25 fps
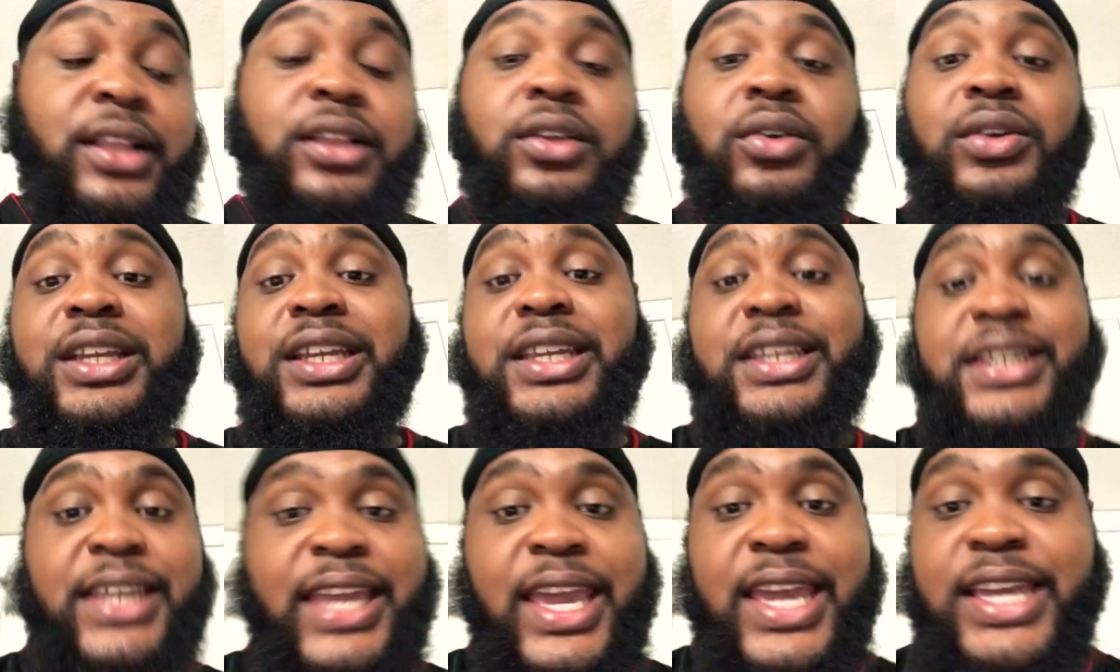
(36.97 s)
on the
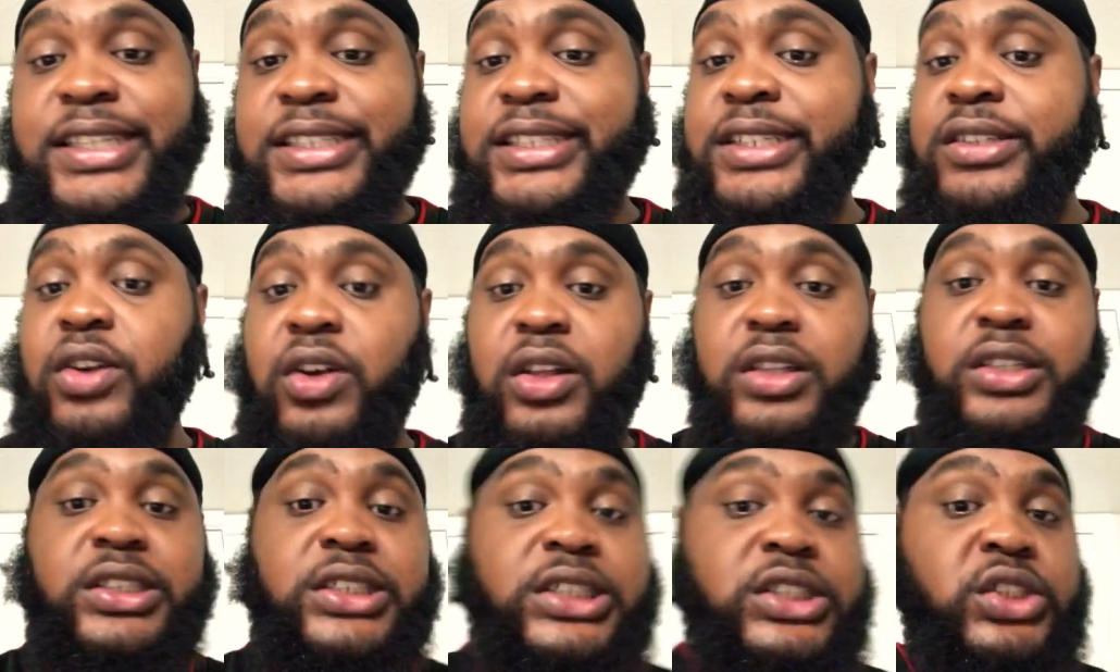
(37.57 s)
case and all
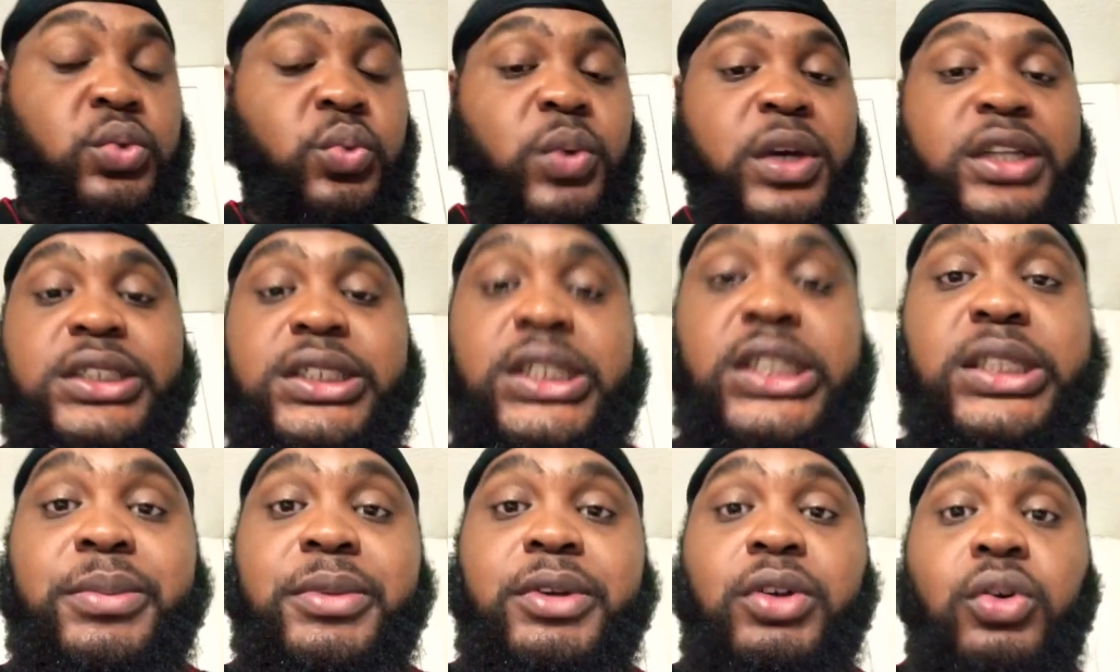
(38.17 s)
the situations
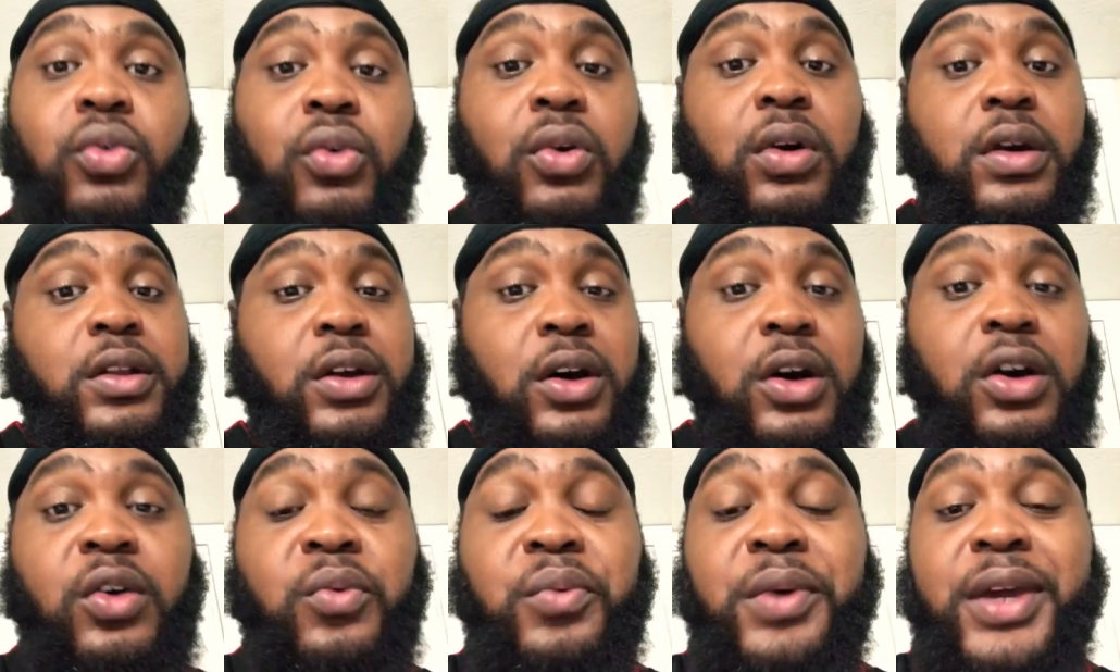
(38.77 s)
that's been going
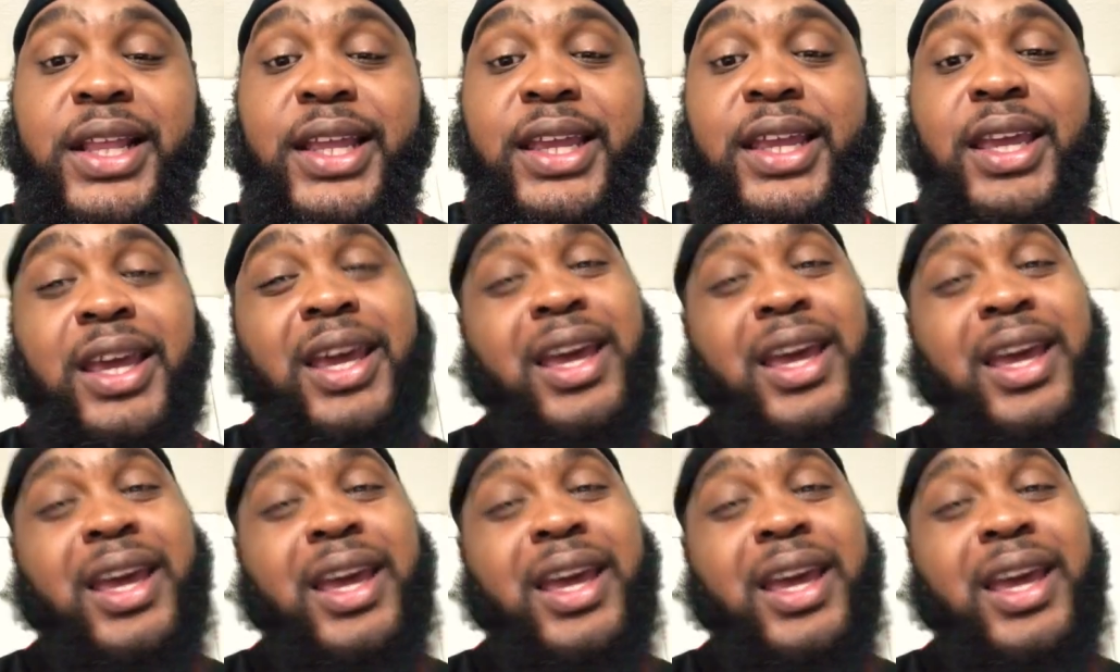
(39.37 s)
on with it